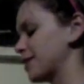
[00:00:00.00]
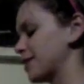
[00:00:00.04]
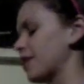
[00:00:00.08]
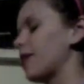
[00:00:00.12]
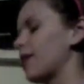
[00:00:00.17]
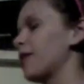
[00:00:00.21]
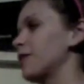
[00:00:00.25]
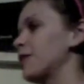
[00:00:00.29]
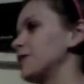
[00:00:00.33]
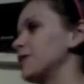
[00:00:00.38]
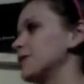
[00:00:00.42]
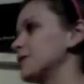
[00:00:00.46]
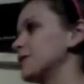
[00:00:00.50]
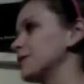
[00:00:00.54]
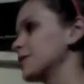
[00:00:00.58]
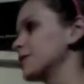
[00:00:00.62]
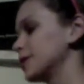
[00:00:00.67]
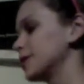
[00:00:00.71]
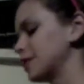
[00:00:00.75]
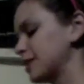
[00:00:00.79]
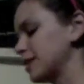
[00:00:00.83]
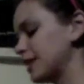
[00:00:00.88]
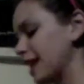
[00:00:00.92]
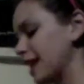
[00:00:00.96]
all of those
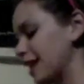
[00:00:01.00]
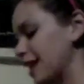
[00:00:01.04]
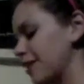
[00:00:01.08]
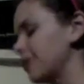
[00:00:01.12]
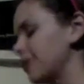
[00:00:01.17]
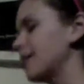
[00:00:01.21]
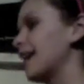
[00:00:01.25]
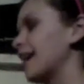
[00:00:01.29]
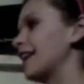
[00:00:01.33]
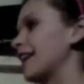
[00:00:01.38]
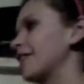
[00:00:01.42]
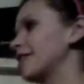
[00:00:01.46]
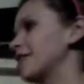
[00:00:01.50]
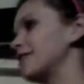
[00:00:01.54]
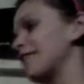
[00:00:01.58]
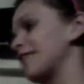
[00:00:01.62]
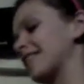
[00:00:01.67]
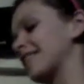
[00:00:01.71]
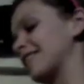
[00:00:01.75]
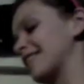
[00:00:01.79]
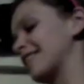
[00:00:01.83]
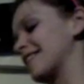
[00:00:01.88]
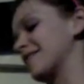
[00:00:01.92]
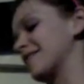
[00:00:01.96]
together and correctly.